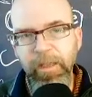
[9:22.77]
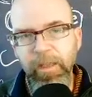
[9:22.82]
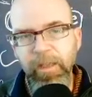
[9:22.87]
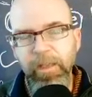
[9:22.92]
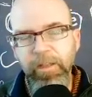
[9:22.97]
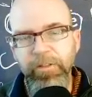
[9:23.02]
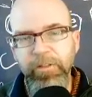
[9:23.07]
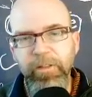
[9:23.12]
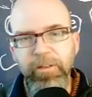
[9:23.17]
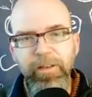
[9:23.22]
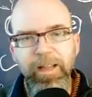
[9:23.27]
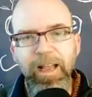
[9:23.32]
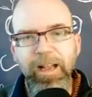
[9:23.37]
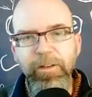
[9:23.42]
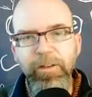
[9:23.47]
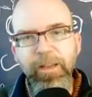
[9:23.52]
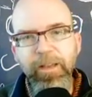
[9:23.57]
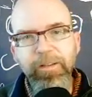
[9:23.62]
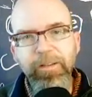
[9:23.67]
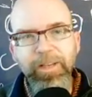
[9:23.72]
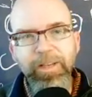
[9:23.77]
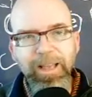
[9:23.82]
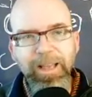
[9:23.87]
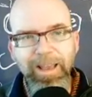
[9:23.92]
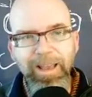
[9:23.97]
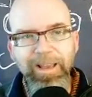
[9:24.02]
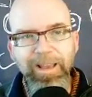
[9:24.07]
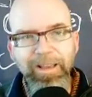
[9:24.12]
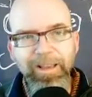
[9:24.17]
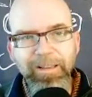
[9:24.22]
So now you have an
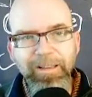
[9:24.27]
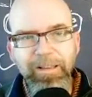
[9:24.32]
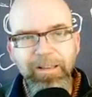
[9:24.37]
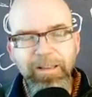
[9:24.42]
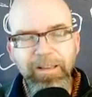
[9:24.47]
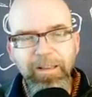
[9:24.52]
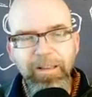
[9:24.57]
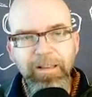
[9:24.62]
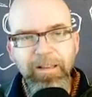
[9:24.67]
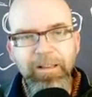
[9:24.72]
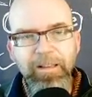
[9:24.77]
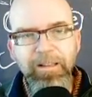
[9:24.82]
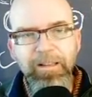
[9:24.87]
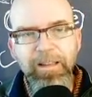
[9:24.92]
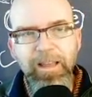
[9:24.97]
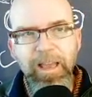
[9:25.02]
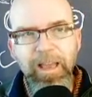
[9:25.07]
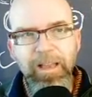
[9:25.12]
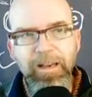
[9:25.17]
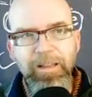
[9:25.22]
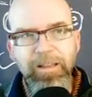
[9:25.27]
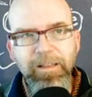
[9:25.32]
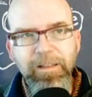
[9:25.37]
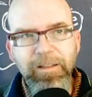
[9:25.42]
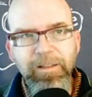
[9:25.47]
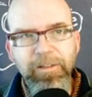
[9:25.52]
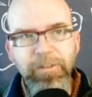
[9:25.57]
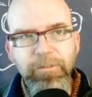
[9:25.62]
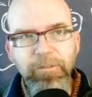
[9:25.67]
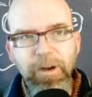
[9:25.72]
egg that
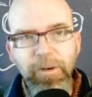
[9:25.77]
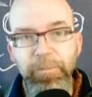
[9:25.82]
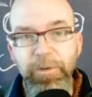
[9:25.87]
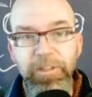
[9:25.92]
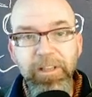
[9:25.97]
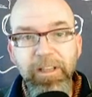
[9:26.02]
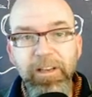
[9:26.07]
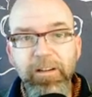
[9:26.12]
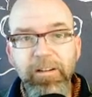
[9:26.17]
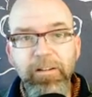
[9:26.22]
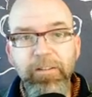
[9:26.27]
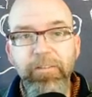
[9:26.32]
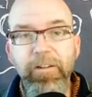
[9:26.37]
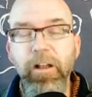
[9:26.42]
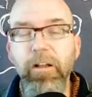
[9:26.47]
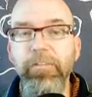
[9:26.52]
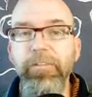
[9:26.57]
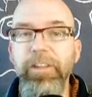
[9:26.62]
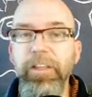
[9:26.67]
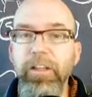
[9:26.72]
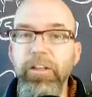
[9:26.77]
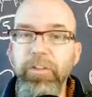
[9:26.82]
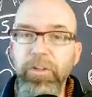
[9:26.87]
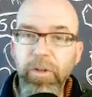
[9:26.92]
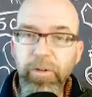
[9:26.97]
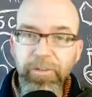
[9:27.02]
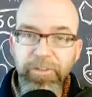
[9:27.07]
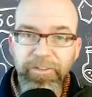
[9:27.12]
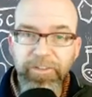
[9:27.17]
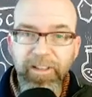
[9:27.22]
is representative of the
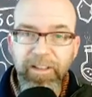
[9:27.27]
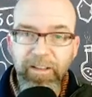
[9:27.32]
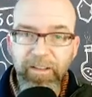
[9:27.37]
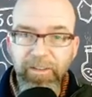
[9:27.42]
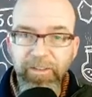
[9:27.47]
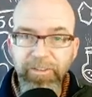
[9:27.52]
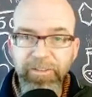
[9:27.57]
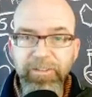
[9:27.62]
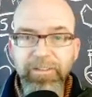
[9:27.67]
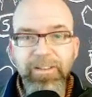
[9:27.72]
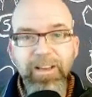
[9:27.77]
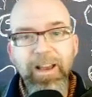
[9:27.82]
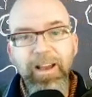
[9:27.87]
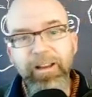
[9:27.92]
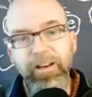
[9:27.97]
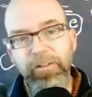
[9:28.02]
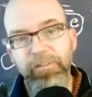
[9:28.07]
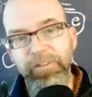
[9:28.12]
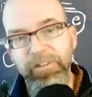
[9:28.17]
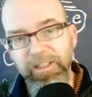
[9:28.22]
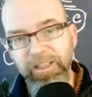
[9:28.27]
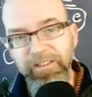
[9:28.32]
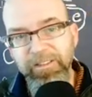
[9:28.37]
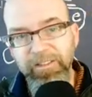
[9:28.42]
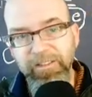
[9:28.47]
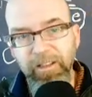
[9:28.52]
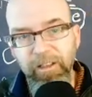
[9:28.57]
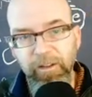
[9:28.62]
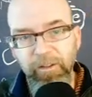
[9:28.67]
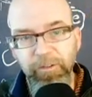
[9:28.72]
adult cells, not of sex
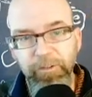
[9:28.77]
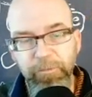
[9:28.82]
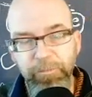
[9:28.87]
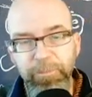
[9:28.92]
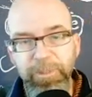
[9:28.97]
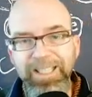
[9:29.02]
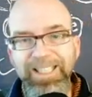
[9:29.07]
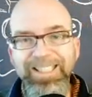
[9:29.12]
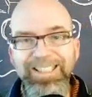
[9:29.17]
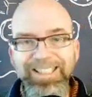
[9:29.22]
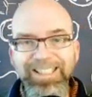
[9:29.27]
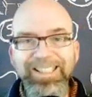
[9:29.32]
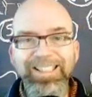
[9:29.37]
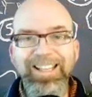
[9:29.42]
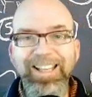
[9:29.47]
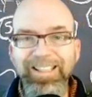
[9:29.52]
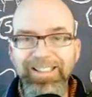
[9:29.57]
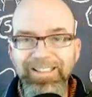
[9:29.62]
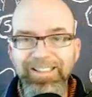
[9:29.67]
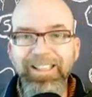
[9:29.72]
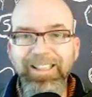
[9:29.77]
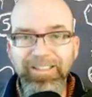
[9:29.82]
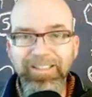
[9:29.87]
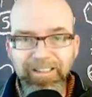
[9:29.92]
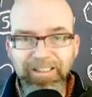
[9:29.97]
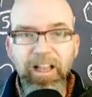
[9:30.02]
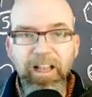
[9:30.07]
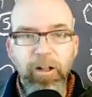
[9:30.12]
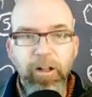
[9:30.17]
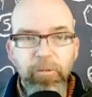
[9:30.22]
cells, but it's in a sex
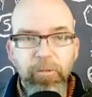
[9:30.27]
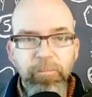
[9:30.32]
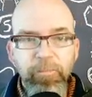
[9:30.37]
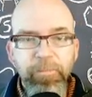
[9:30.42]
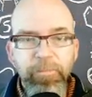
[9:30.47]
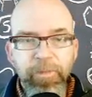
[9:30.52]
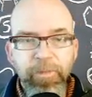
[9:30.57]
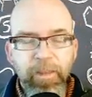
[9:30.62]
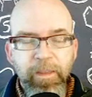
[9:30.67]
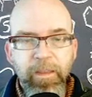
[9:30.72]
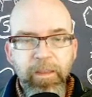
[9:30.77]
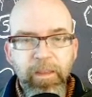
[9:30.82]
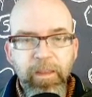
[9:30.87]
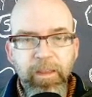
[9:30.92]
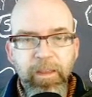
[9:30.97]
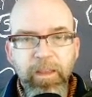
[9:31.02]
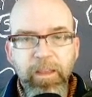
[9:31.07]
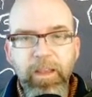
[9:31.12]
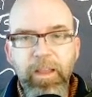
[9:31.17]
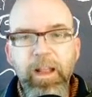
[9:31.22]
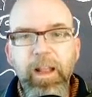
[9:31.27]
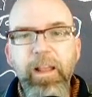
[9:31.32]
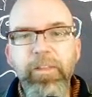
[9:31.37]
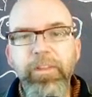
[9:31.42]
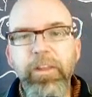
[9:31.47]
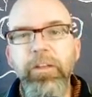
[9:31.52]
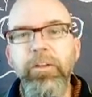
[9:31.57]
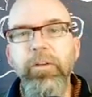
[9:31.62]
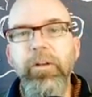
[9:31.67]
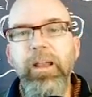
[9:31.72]
cell. And
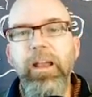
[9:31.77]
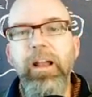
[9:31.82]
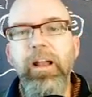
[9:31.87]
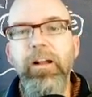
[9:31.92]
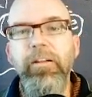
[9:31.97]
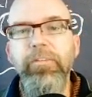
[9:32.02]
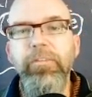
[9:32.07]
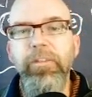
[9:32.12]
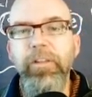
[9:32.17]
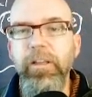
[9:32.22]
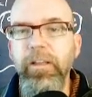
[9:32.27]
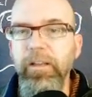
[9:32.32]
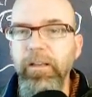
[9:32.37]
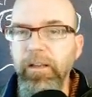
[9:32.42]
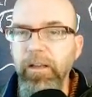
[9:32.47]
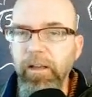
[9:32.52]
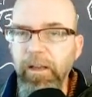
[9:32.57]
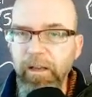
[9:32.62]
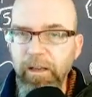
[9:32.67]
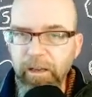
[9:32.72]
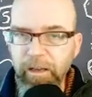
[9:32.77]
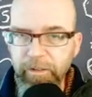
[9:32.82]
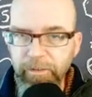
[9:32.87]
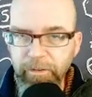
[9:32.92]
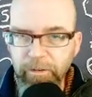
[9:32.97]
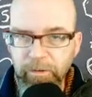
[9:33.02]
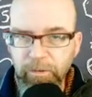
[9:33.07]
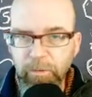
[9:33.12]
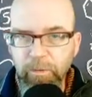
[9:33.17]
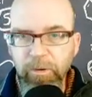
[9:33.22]
then you have the
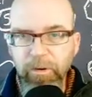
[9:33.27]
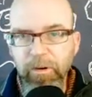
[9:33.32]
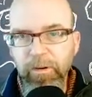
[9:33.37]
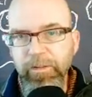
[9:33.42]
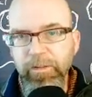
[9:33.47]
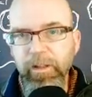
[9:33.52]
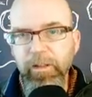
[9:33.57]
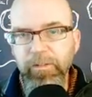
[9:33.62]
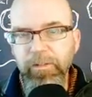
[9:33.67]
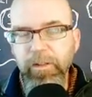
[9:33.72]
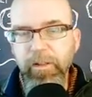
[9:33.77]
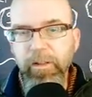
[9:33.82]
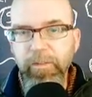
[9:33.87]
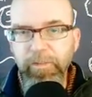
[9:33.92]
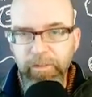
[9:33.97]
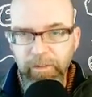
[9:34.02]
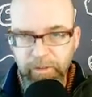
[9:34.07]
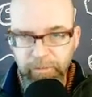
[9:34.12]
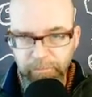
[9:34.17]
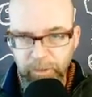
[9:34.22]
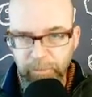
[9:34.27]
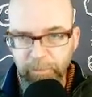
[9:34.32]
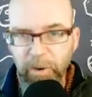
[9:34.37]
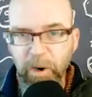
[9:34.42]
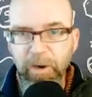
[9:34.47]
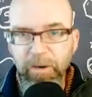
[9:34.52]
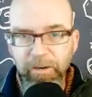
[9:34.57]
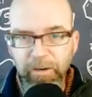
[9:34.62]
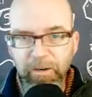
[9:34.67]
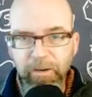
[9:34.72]
other or the the the, the
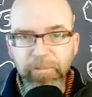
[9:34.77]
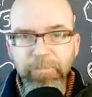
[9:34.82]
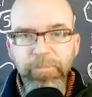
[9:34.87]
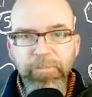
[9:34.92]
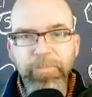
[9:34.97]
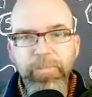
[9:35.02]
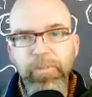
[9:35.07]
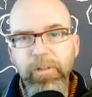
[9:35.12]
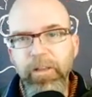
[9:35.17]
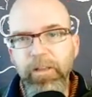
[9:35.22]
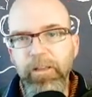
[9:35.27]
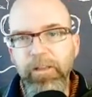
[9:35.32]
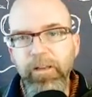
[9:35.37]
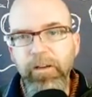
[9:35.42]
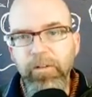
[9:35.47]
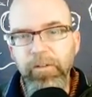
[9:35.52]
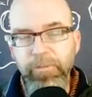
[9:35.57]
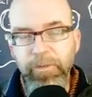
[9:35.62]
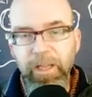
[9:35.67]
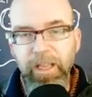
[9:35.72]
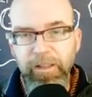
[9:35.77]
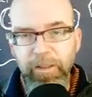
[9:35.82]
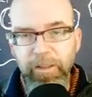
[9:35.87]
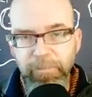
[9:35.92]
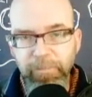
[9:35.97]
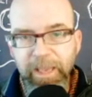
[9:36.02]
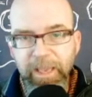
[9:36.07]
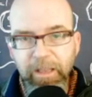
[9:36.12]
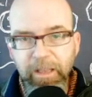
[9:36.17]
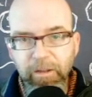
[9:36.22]
partner, uh, here we have the
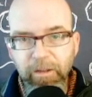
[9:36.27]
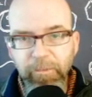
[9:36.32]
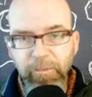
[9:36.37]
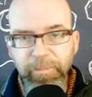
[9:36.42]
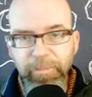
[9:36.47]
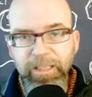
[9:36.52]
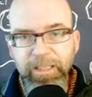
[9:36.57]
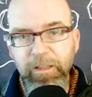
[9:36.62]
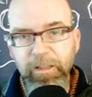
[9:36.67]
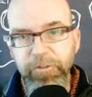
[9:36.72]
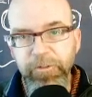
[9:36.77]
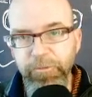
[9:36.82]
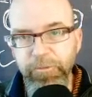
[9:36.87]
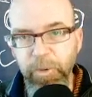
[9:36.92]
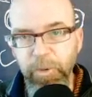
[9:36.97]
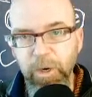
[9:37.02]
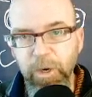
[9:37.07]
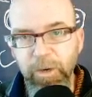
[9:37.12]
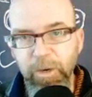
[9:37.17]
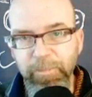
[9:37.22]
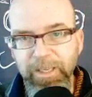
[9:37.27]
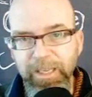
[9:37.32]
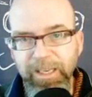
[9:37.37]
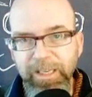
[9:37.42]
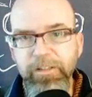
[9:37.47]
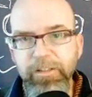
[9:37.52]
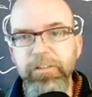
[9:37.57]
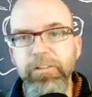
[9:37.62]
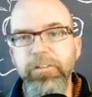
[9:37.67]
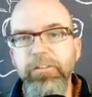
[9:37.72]
male making sperm and
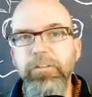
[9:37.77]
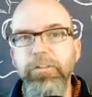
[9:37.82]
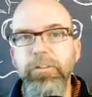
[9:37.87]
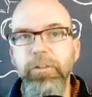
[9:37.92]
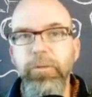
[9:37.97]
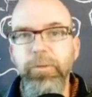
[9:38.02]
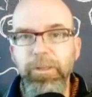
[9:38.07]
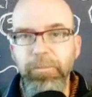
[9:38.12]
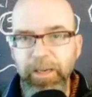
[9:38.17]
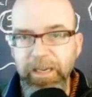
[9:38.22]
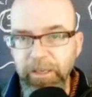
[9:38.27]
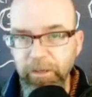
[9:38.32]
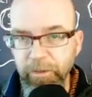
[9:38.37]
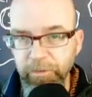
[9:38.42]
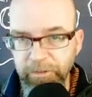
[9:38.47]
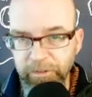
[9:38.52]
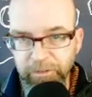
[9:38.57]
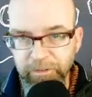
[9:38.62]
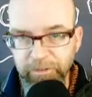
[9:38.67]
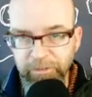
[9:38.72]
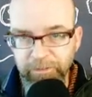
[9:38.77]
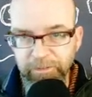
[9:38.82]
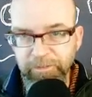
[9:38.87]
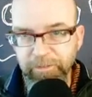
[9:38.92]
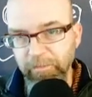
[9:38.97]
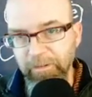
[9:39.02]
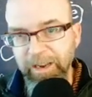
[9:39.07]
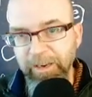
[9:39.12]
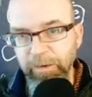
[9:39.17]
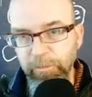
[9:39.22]
it's doing meiosis
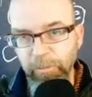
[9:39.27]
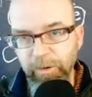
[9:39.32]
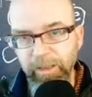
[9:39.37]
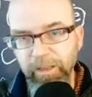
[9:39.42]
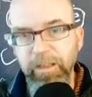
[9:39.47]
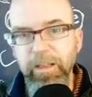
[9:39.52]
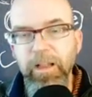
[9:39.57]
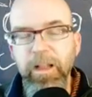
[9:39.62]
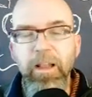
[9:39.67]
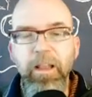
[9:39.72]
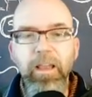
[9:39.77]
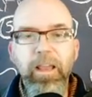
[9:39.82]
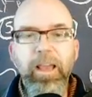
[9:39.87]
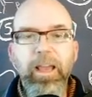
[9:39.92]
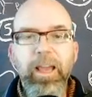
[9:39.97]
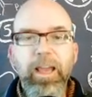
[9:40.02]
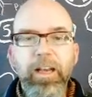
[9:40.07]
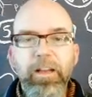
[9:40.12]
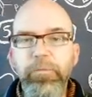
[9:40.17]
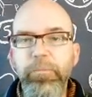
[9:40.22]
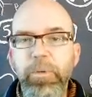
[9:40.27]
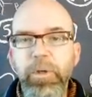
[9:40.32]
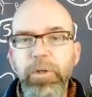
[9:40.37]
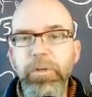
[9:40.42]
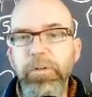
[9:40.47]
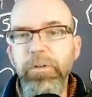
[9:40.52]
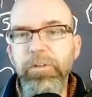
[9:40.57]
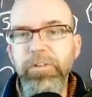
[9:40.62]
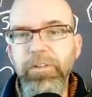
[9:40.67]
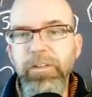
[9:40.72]
the right way and it's
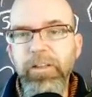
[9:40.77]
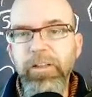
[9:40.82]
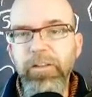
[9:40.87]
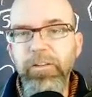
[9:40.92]
producing